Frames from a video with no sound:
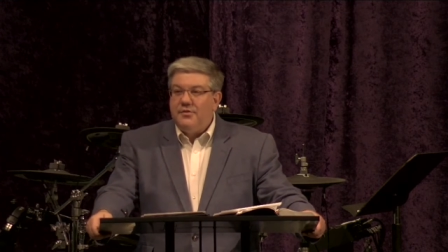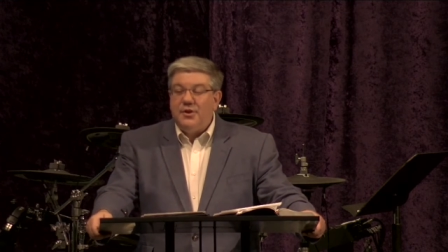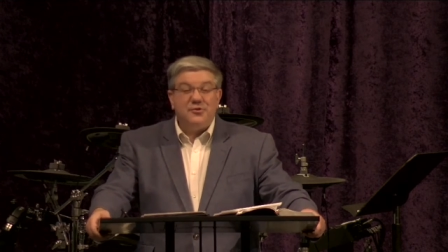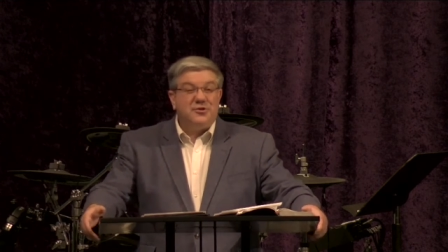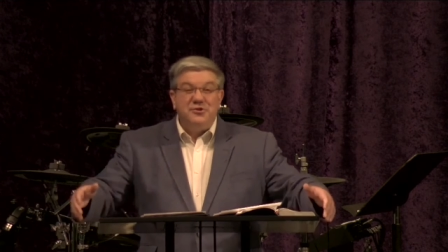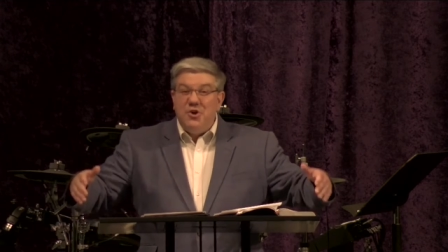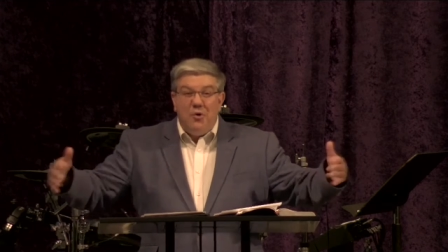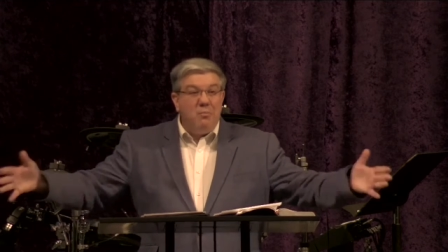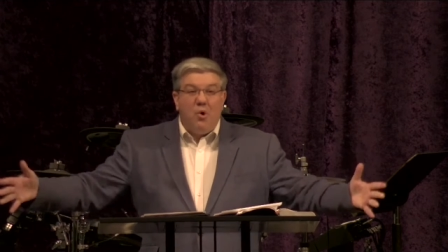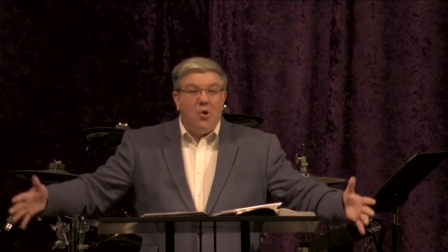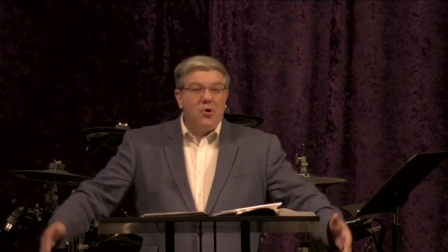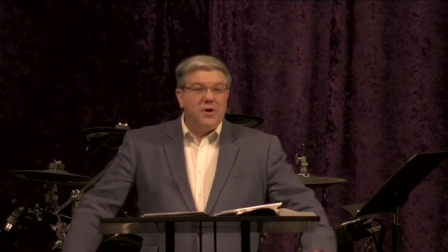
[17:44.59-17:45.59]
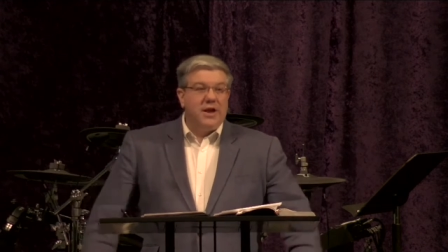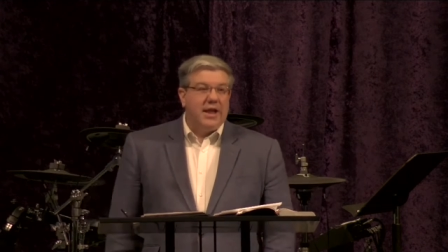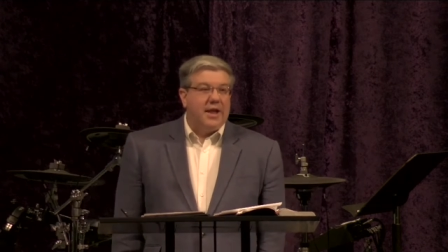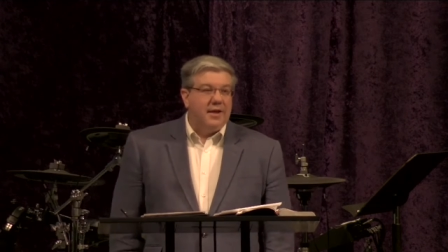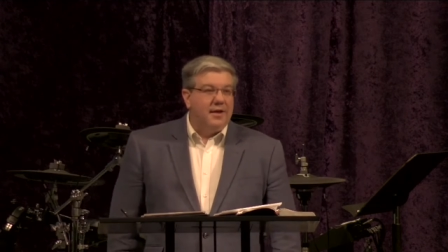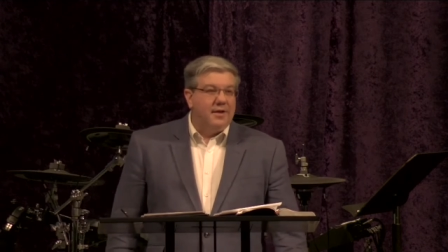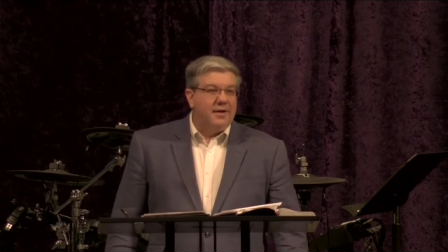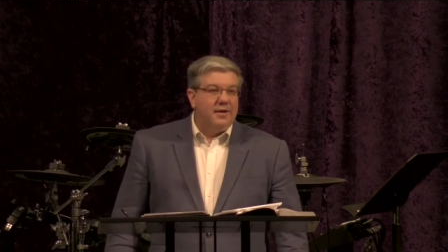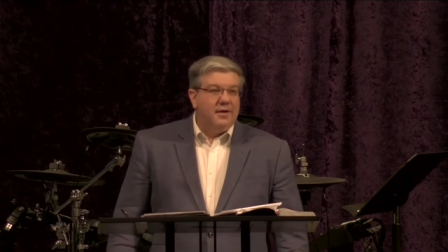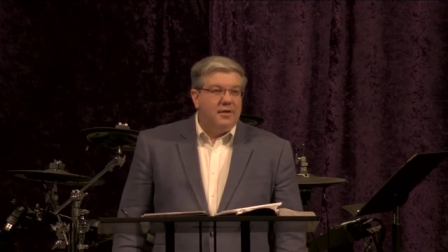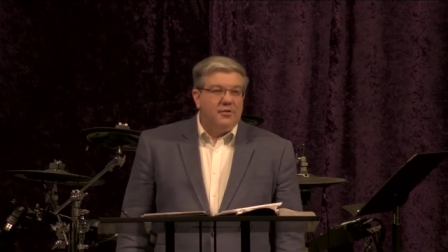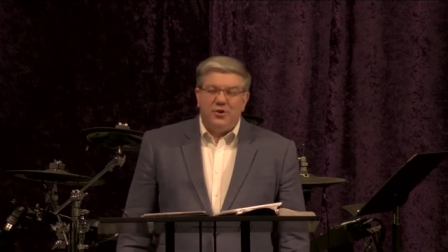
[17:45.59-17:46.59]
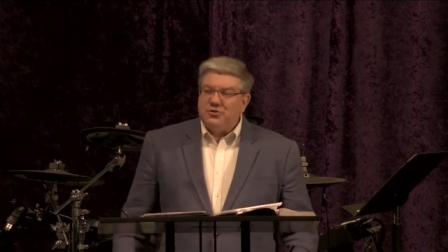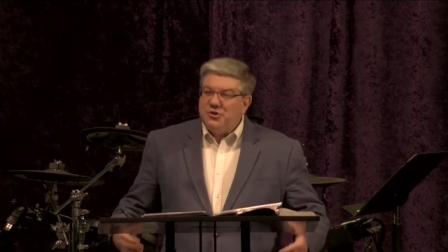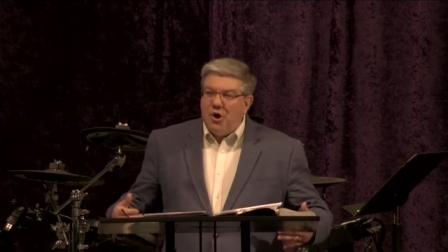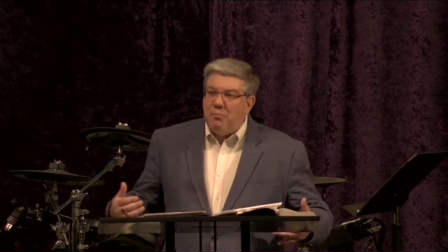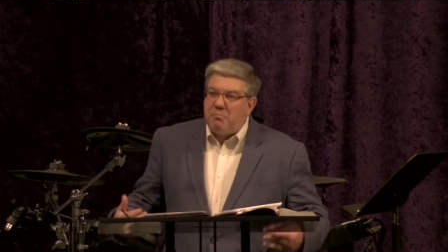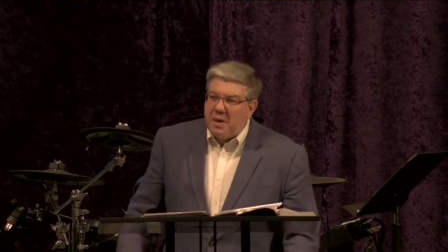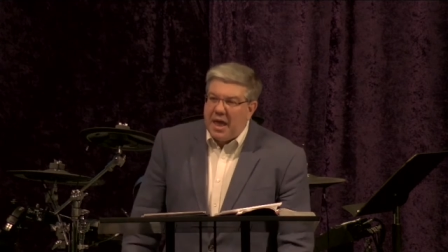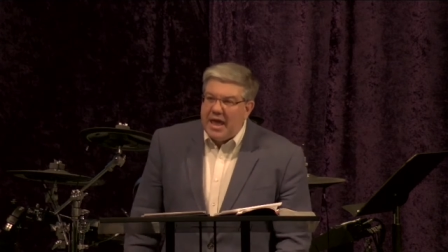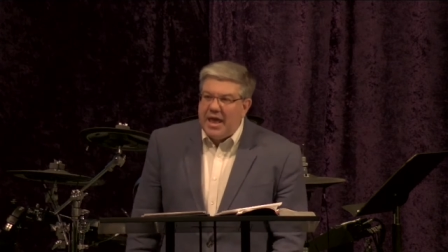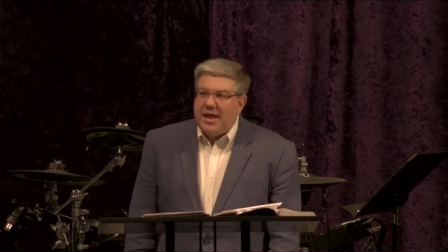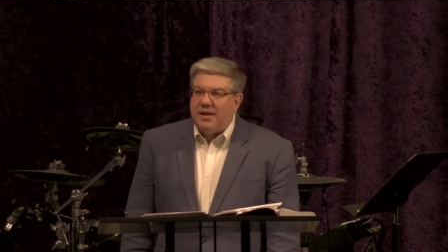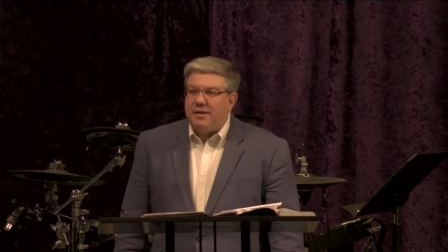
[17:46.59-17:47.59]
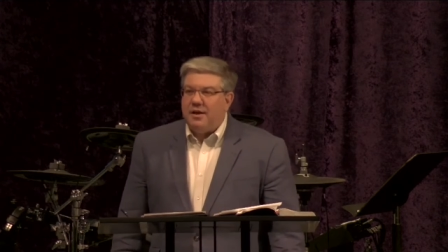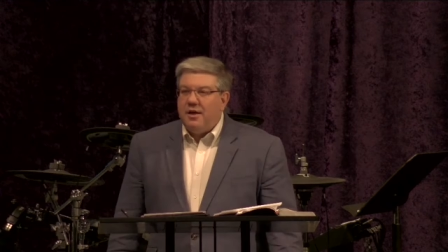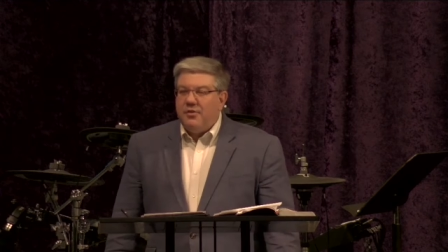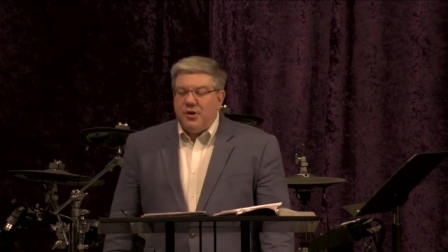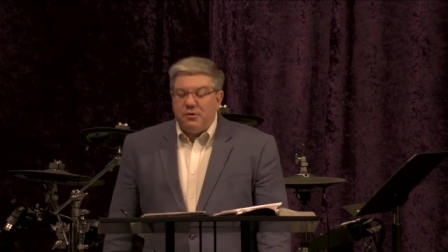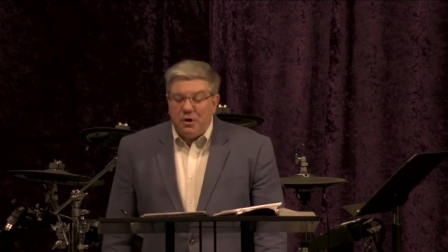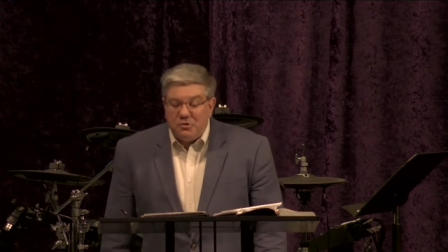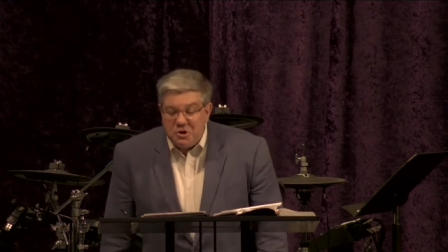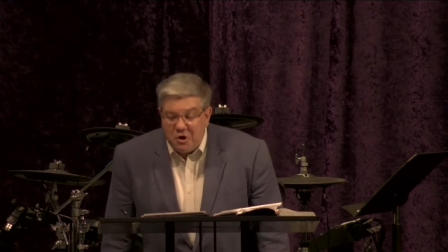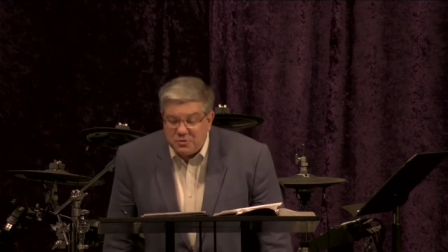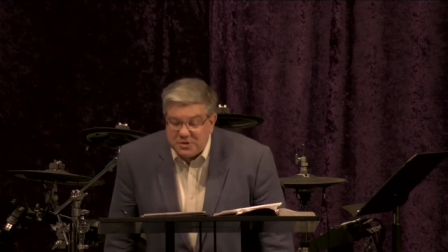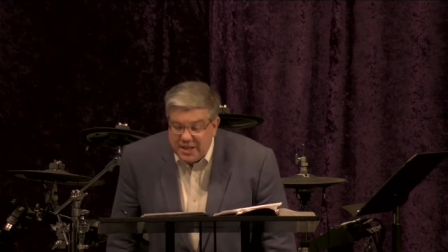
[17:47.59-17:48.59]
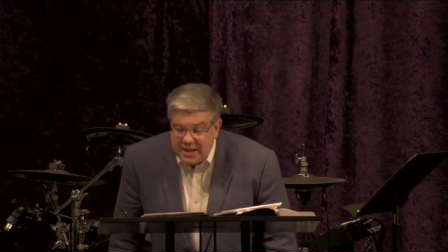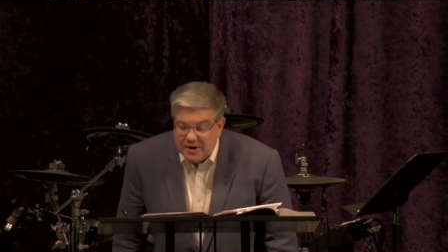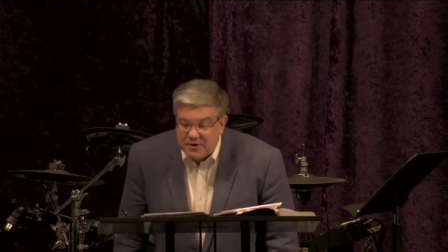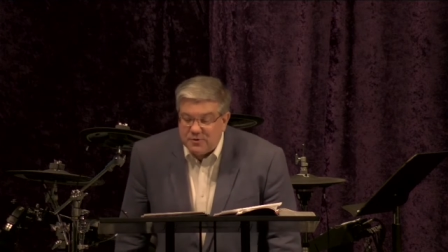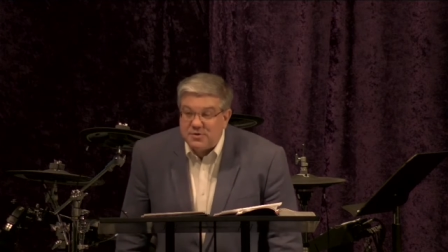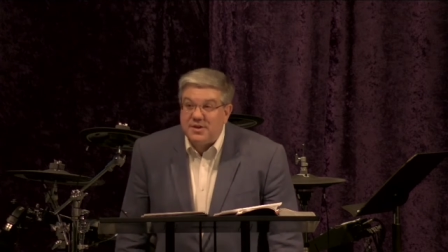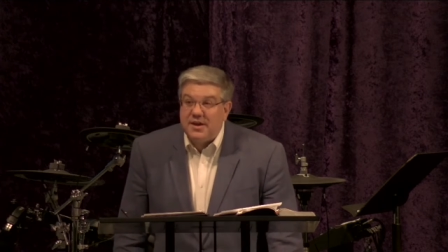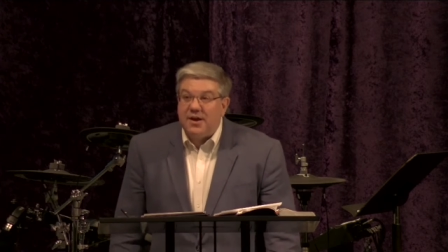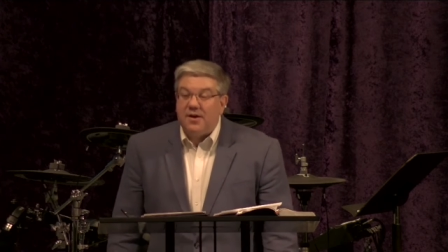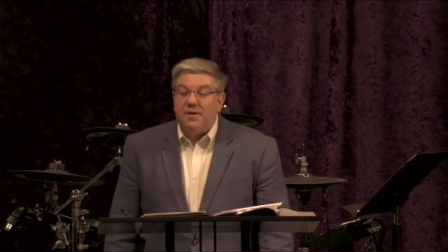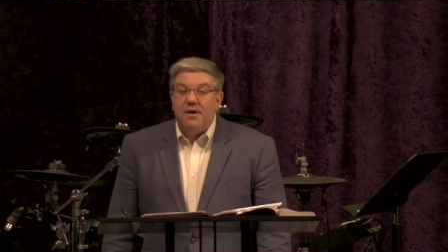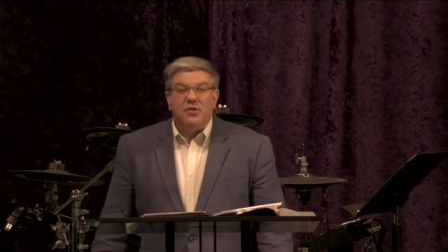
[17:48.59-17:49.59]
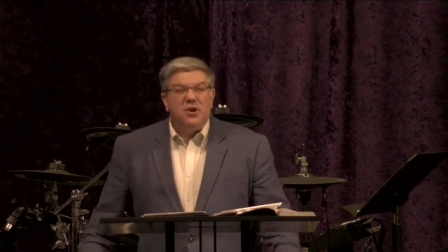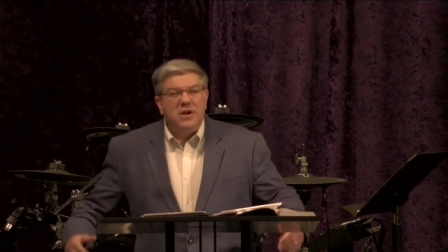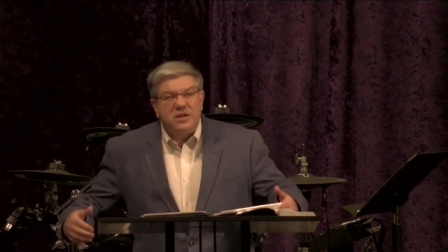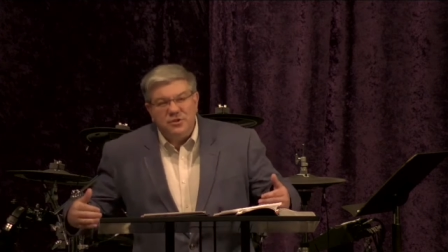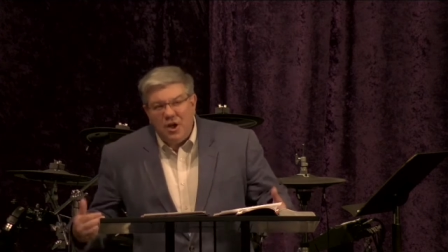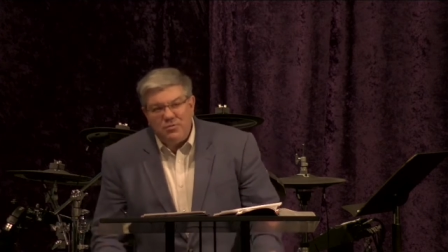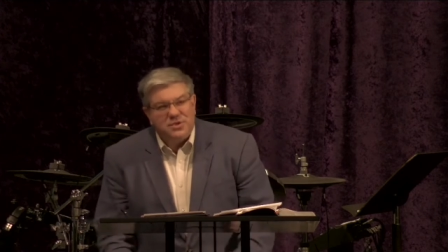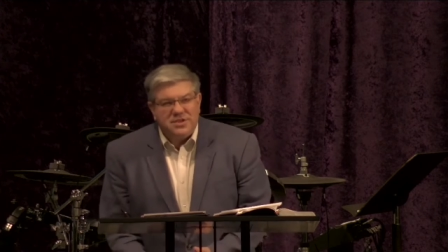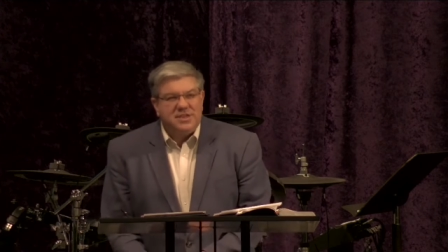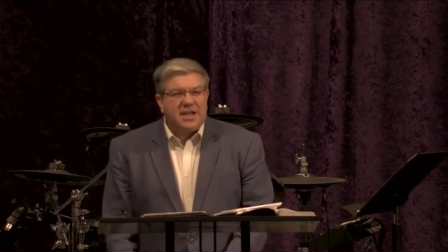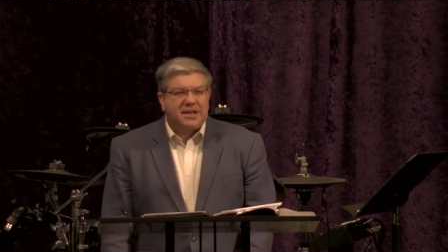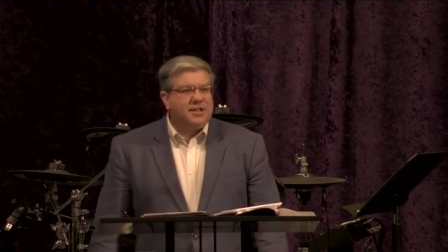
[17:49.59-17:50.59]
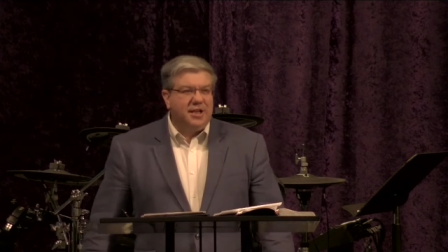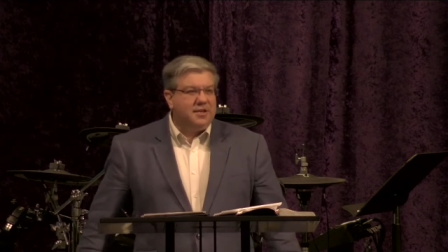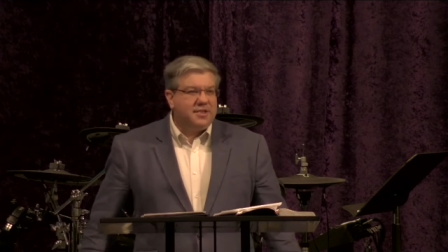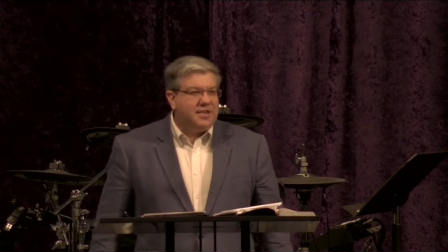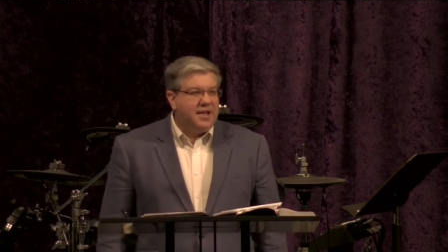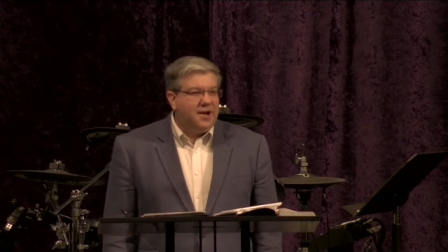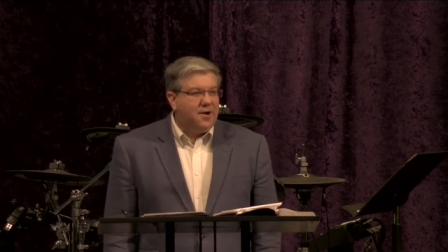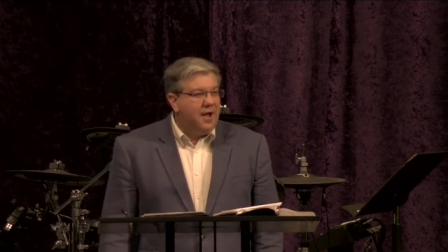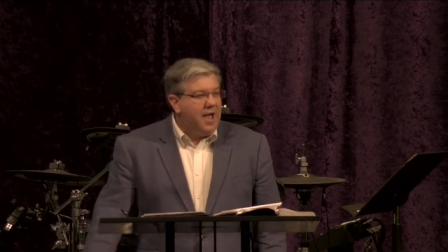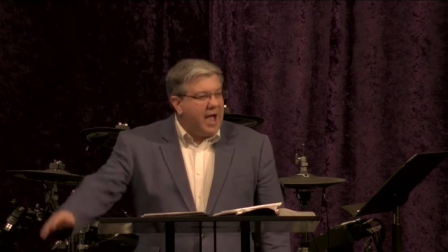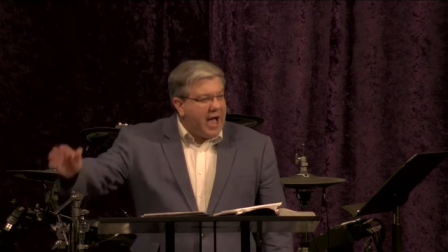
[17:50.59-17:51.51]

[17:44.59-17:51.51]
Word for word: There's no mourning. There's no pain. There are no tears here. There is no sickness here.